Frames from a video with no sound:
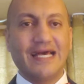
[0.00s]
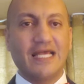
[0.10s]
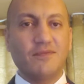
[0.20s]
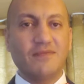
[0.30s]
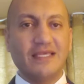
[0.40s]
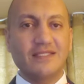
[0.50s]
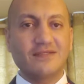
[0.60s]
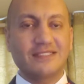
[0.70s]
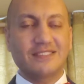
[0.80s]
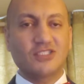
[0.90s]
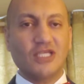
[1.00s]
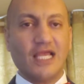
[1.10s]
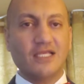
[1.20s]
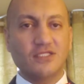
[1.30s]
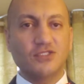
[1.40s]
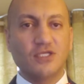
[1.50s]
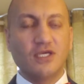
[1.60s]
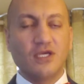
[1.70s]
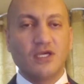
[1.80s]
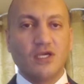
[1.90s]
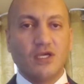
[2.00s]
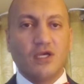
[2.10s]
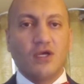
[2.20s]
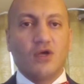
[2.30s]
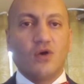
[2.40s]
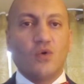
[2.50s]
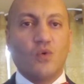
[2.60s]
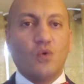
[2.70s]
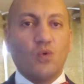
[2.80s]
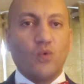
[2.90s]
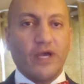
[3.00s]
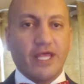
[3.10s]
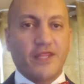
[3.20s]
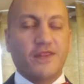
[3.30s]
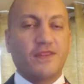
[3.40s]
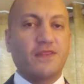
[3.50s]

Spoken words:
and meet this challenge with